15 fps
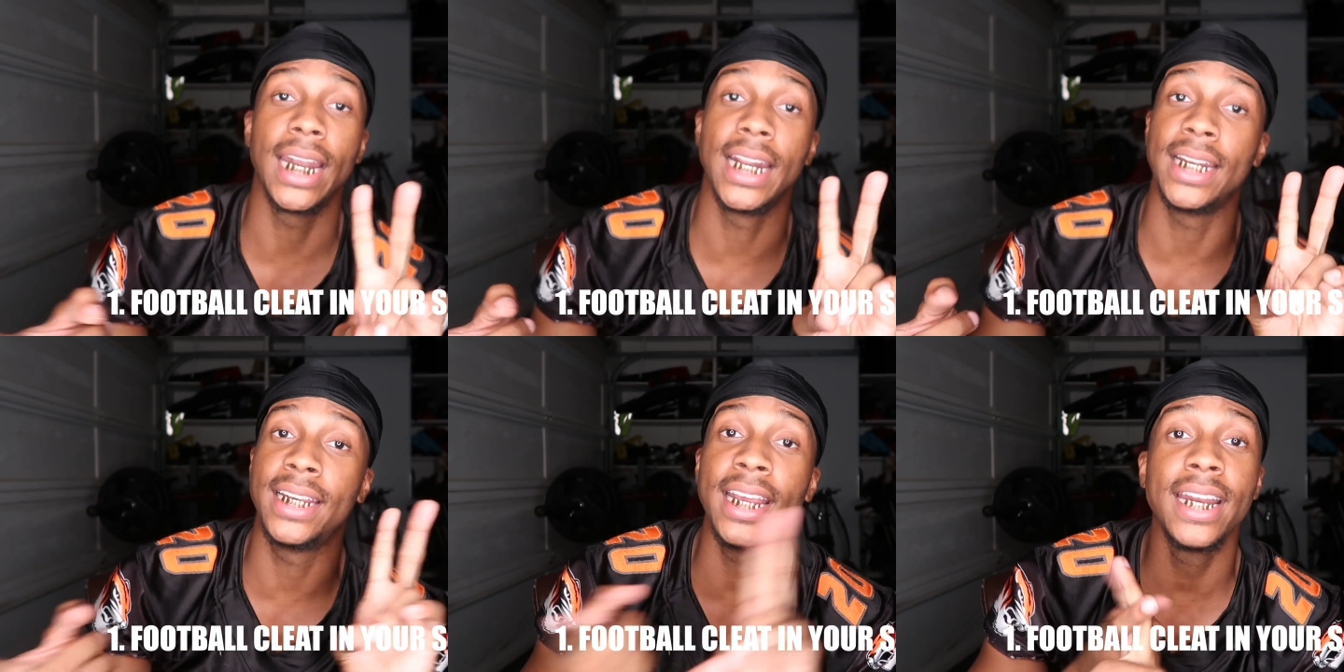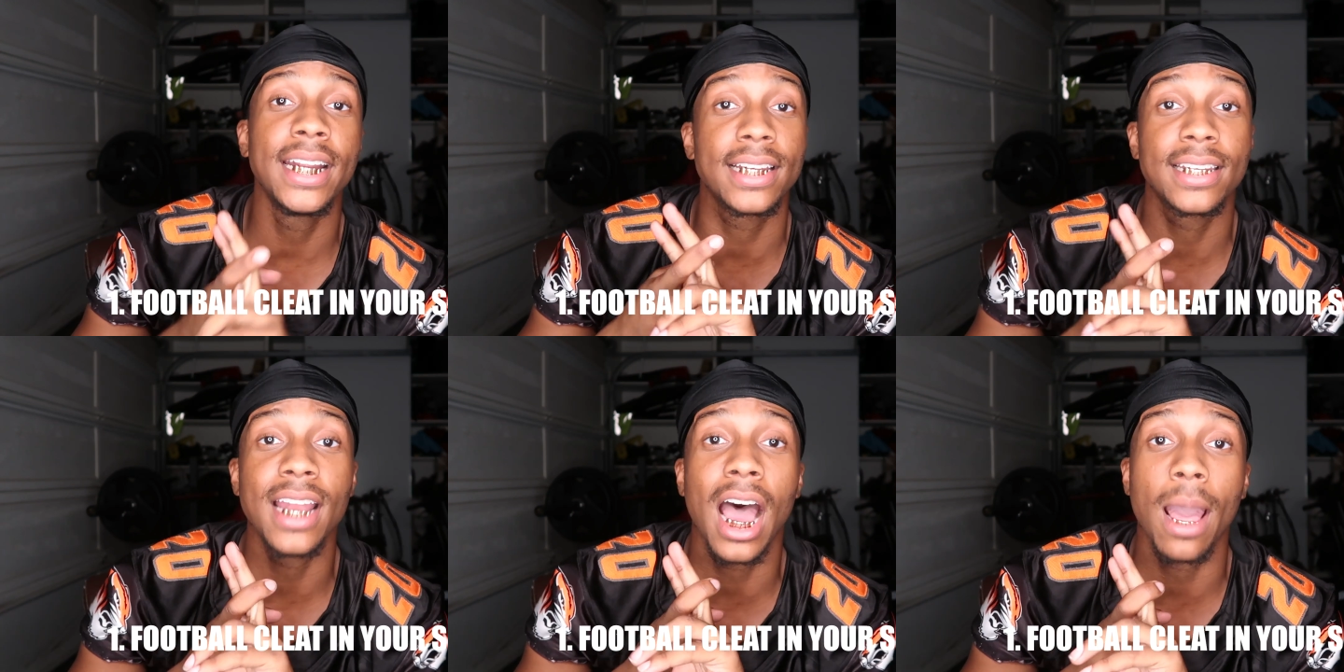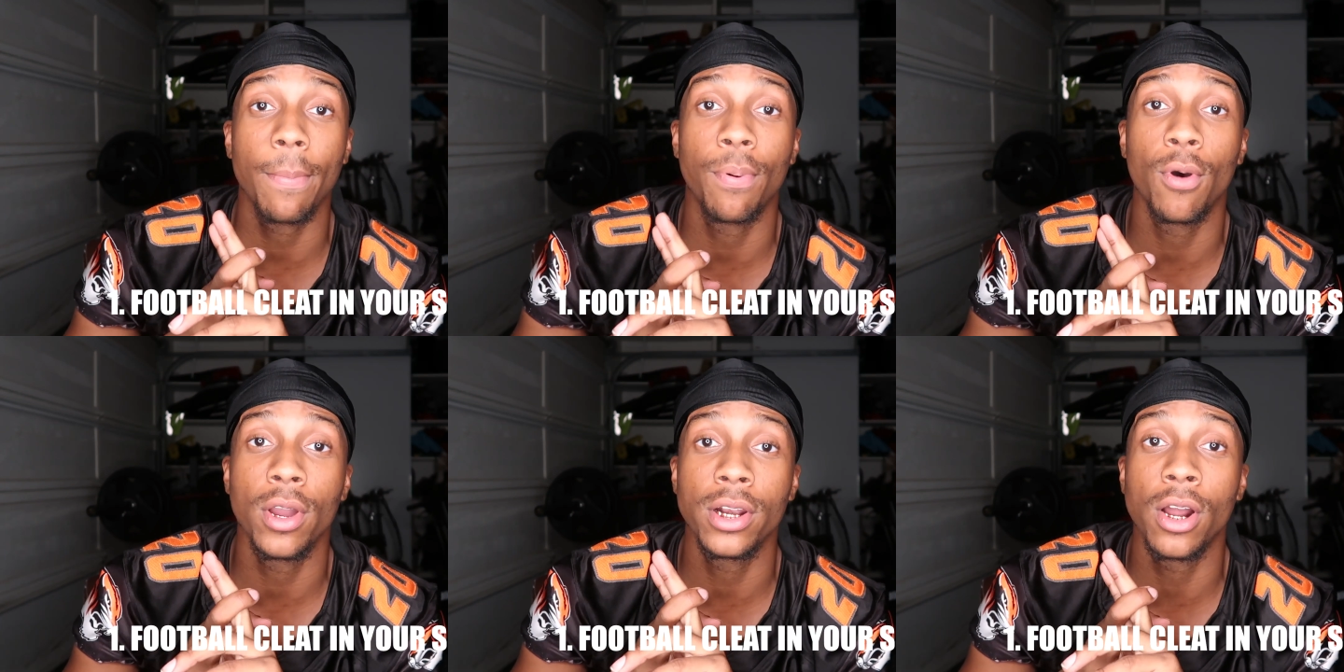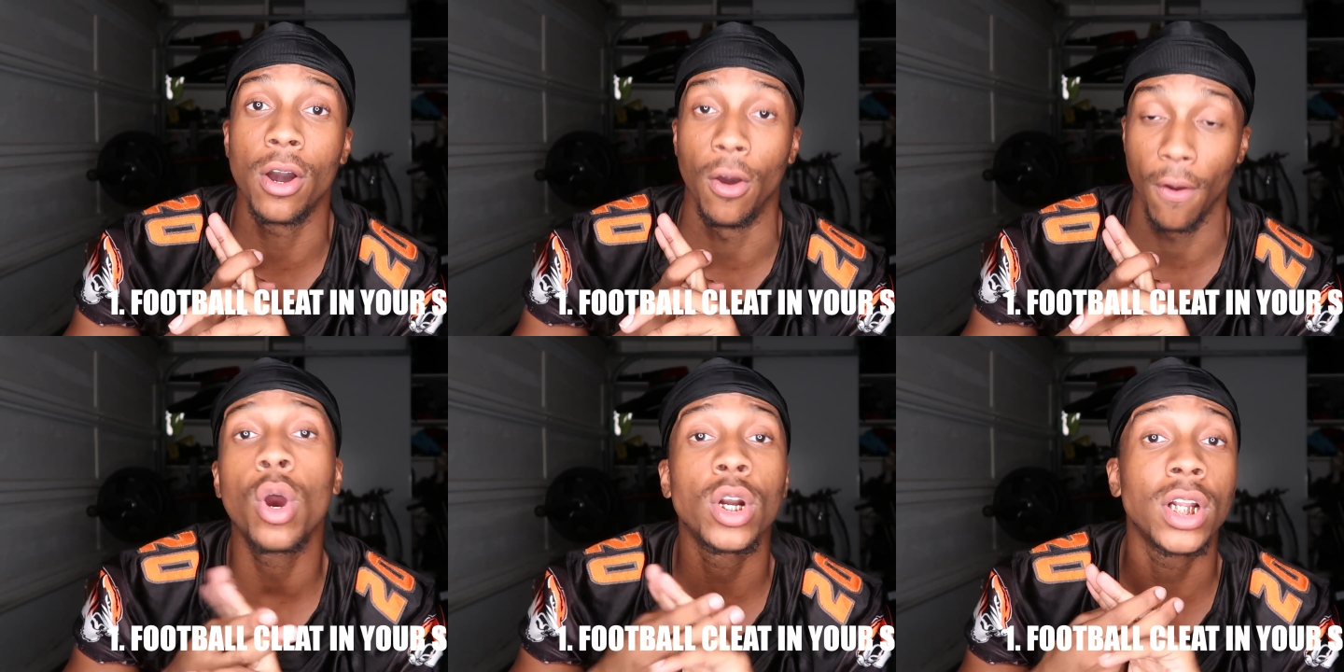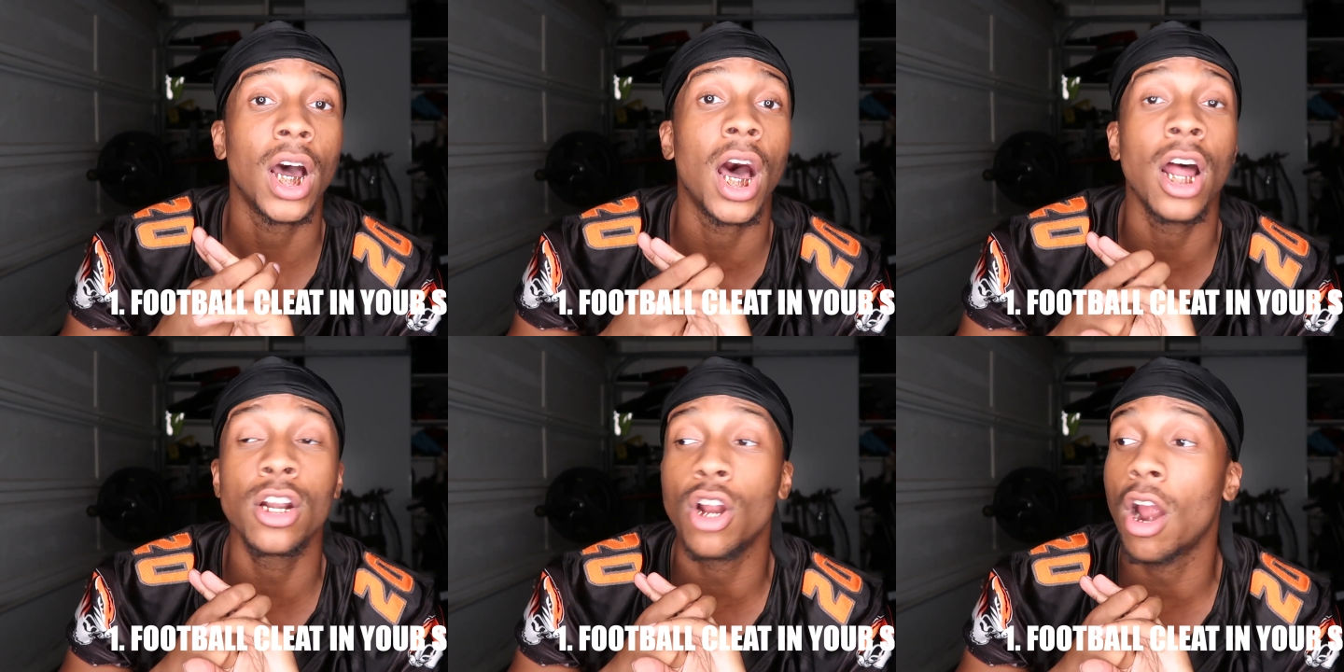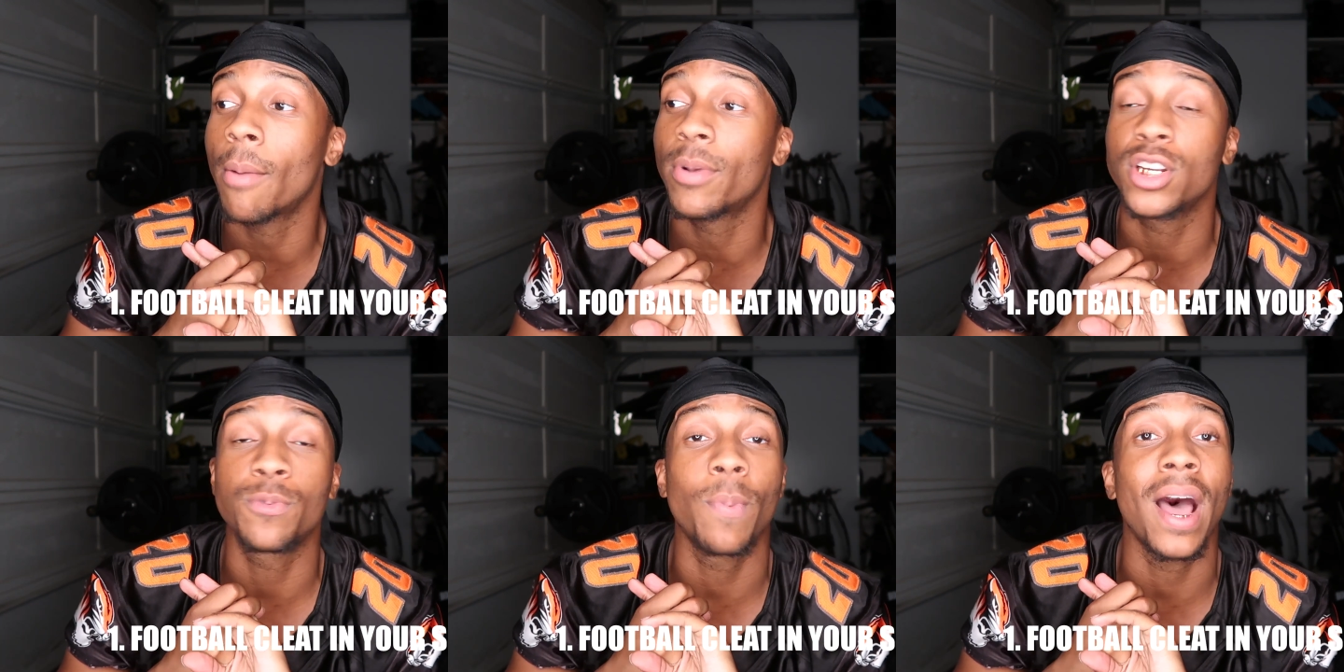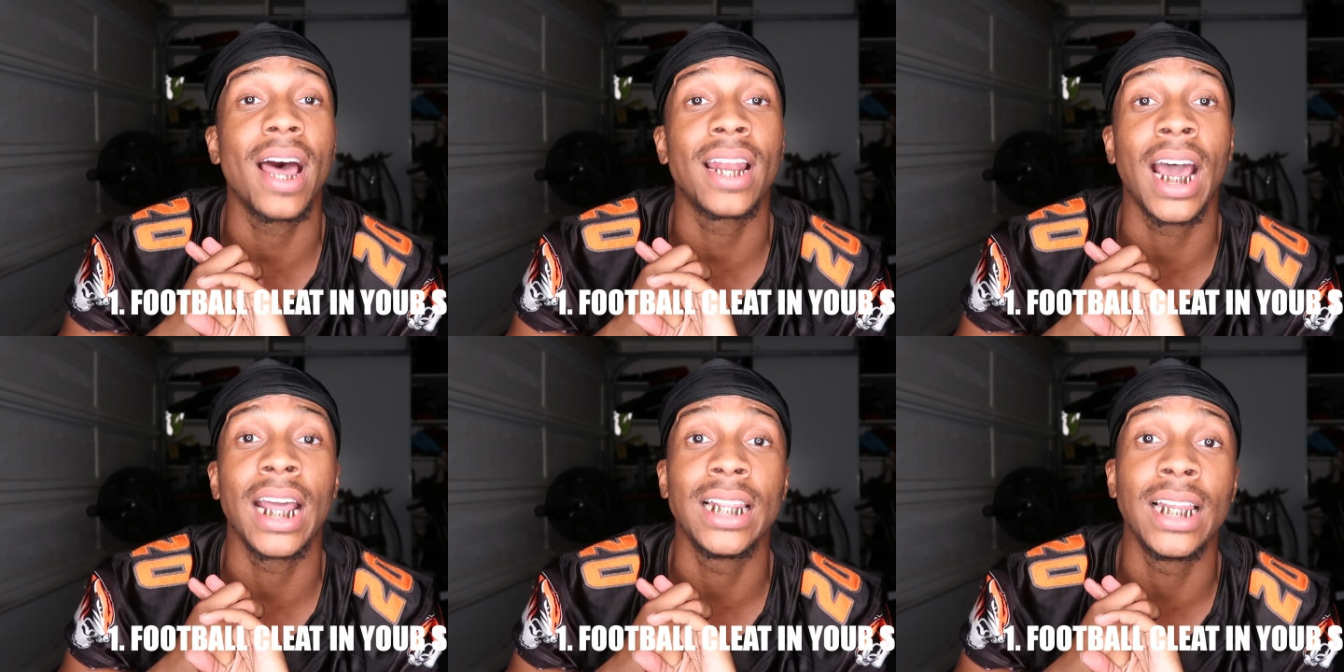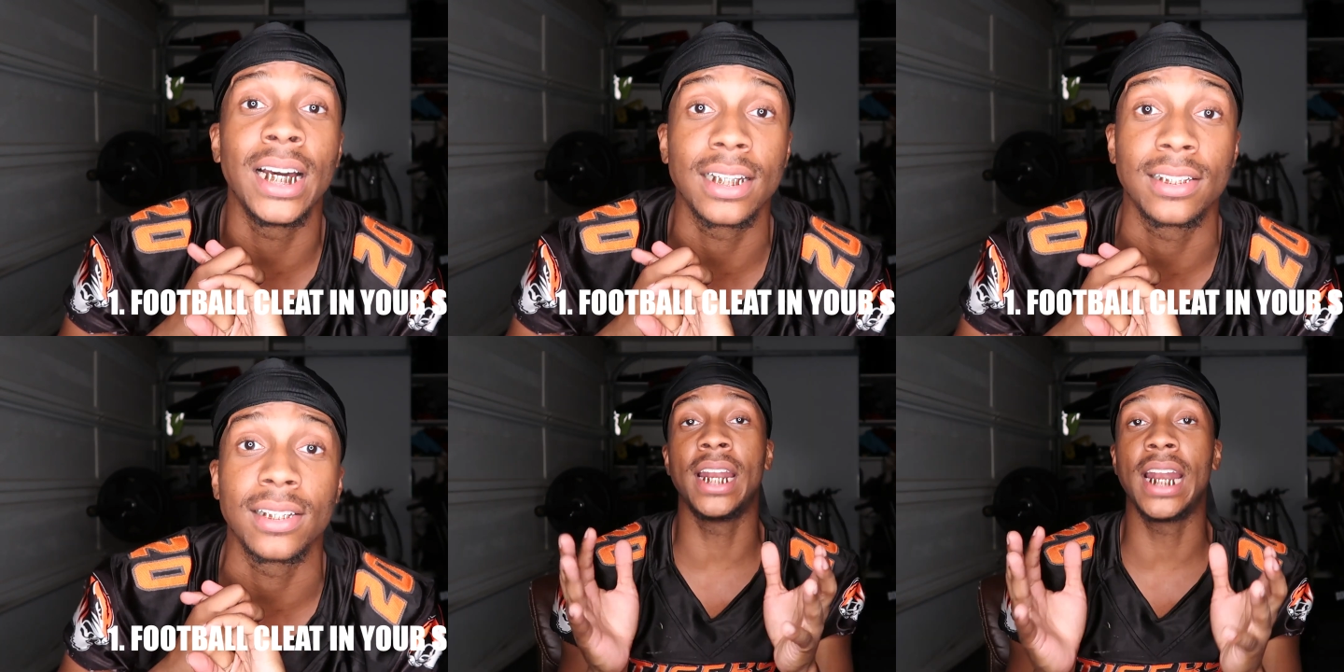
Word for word: an Adidas 9.0, or the Under Armour Spotlight Lux,